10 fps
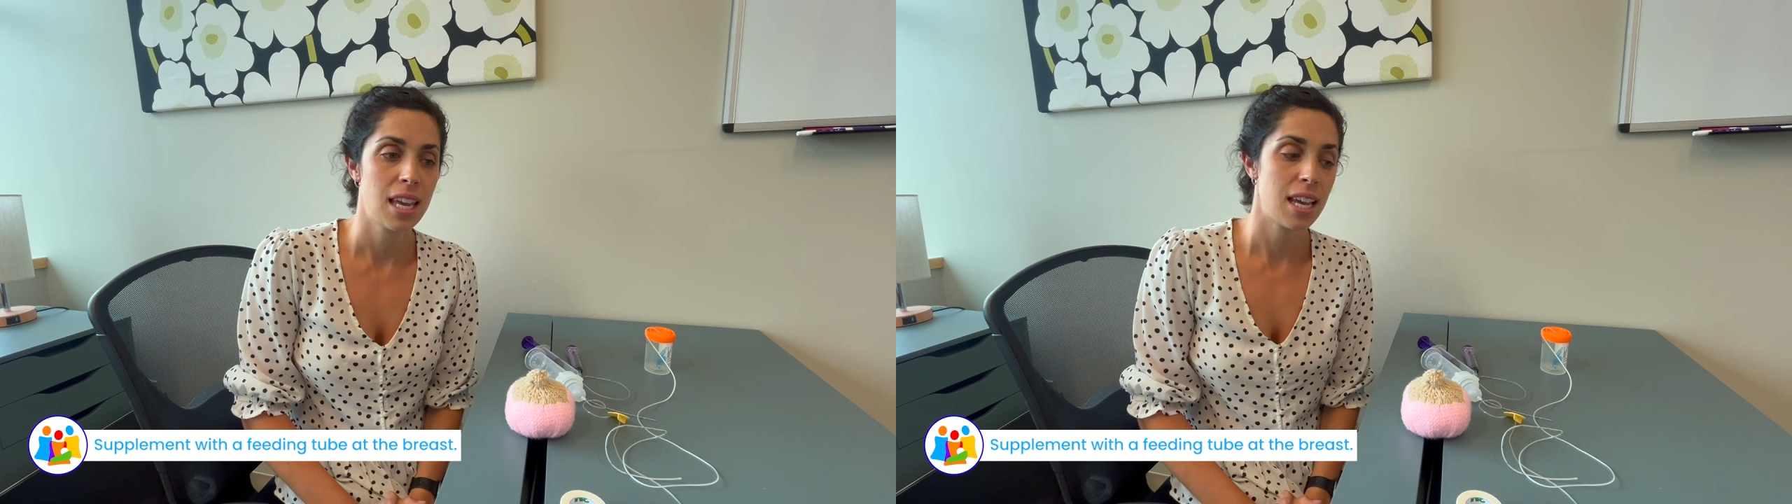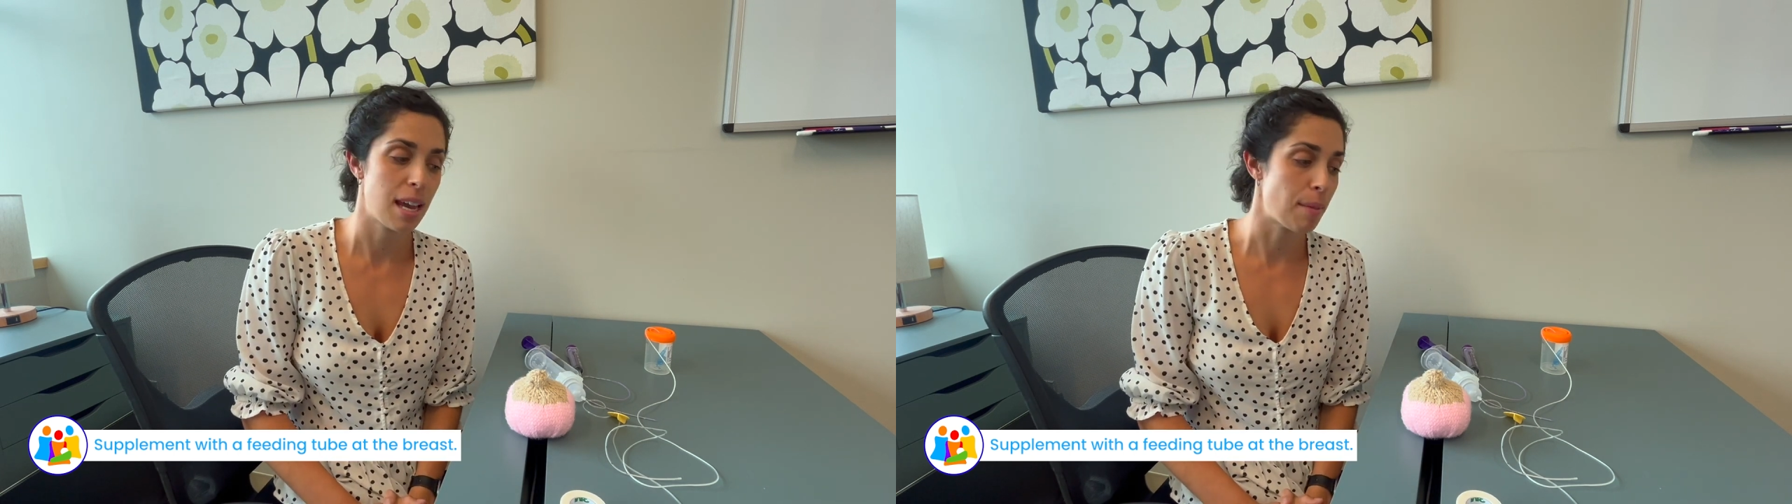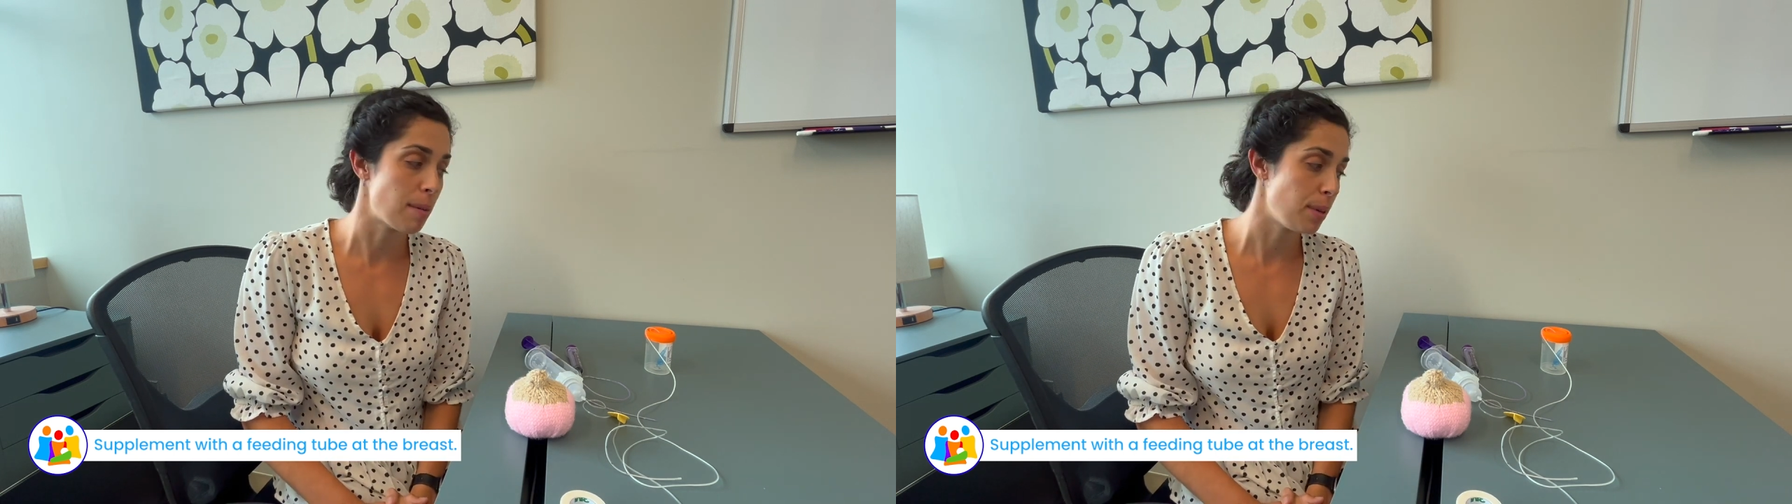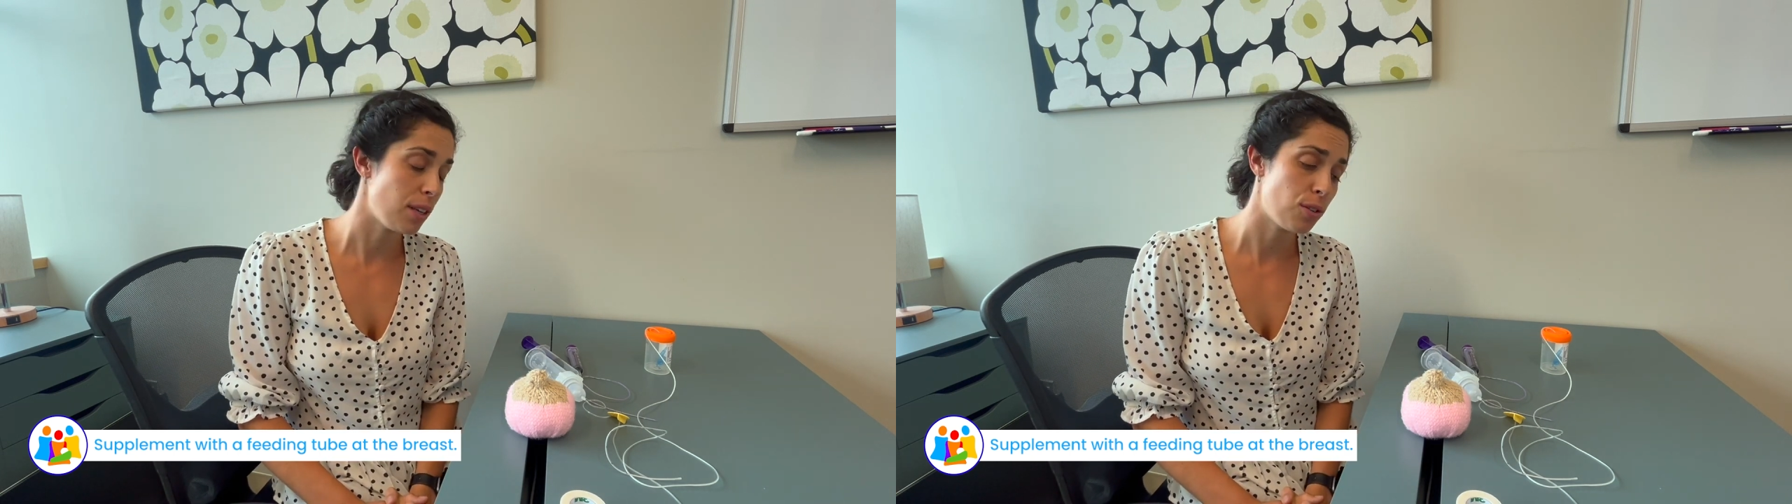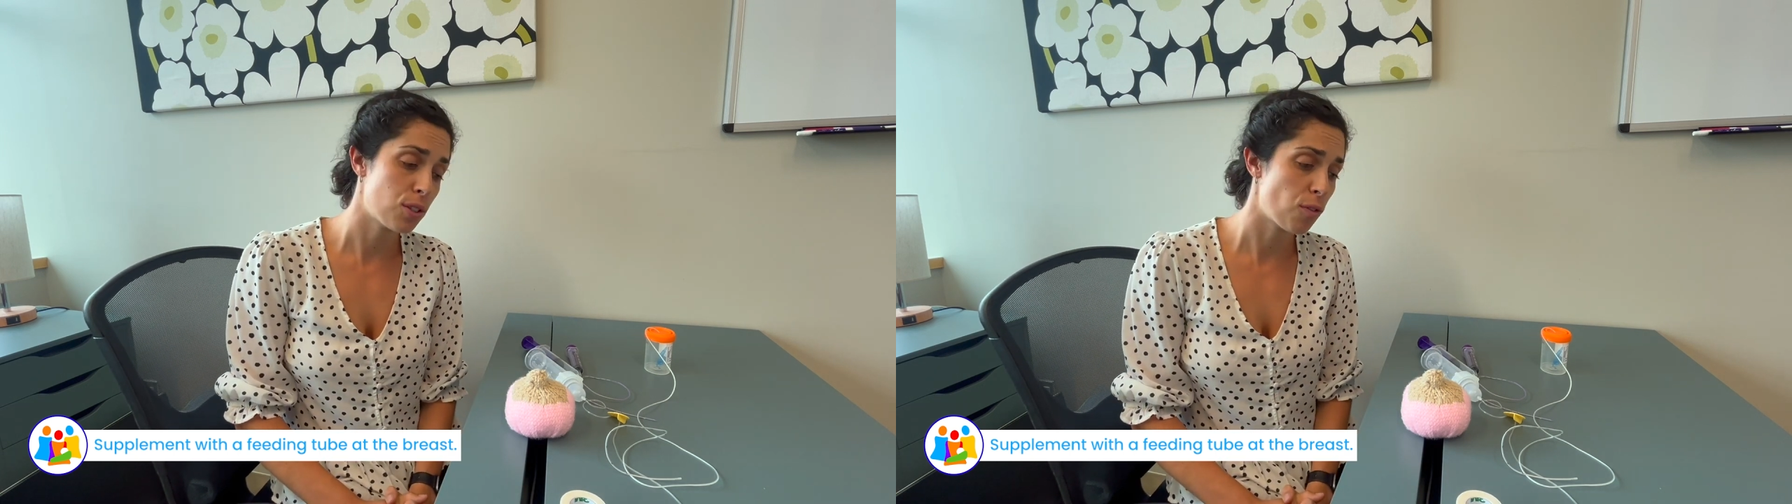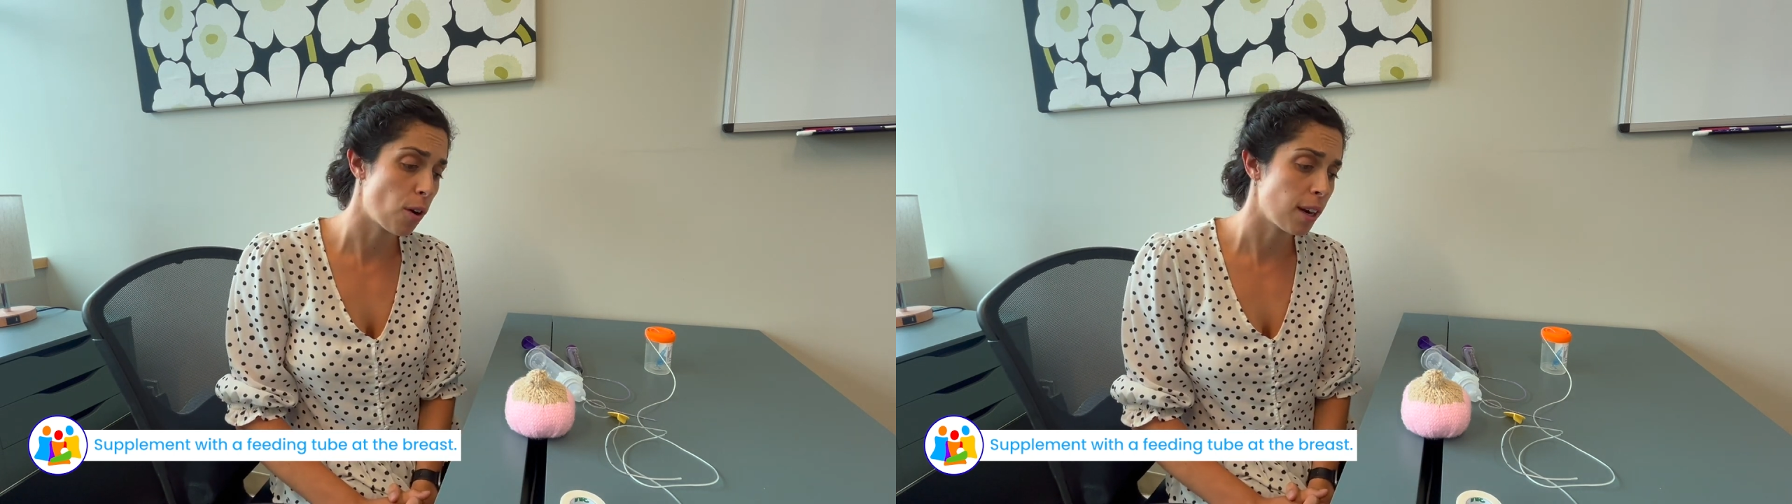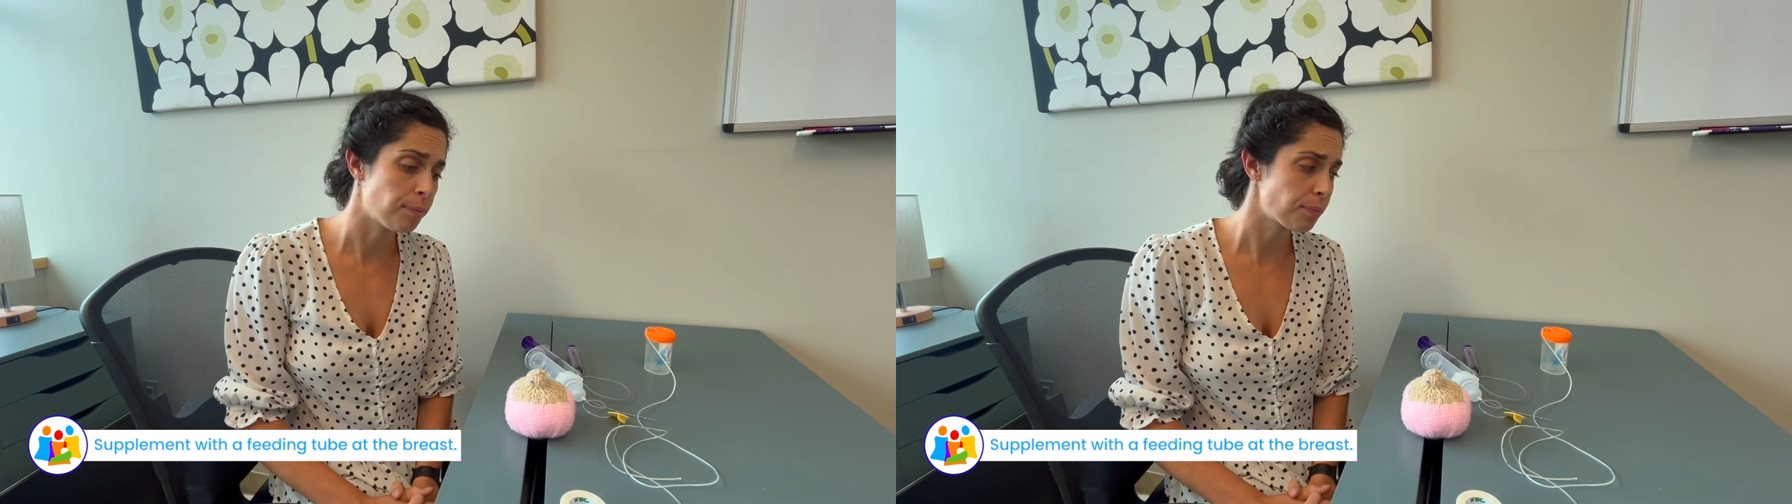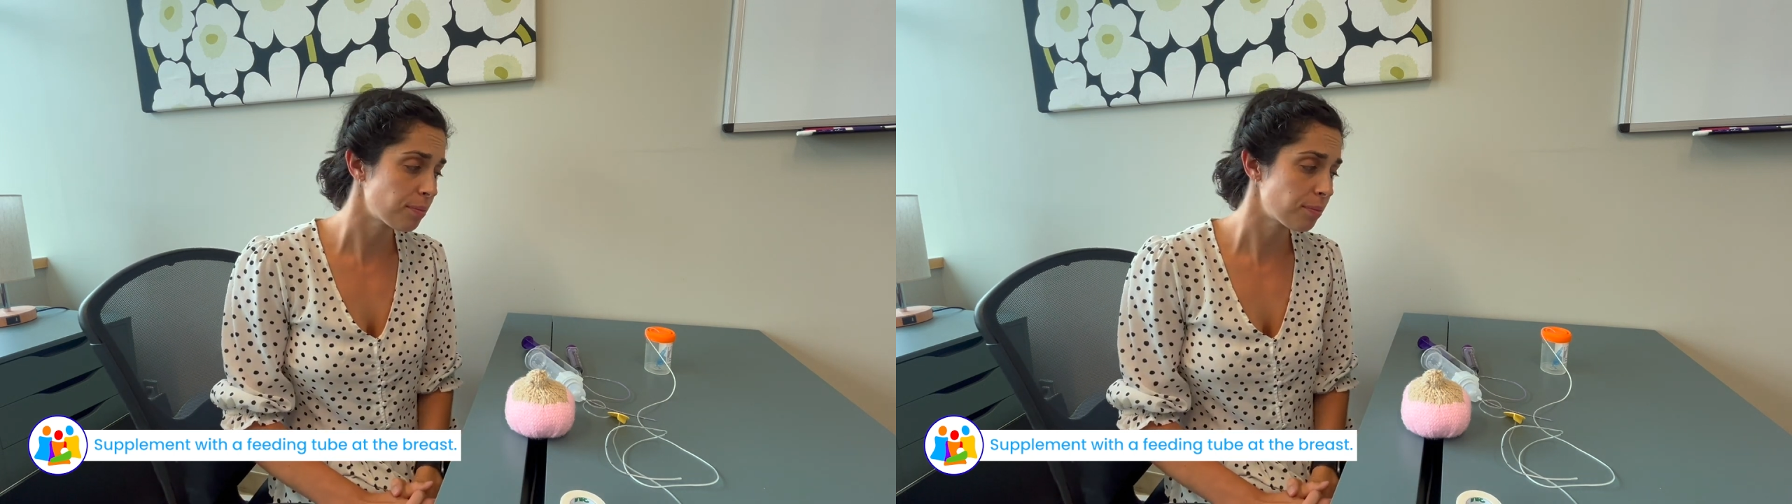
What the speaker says: It might be used for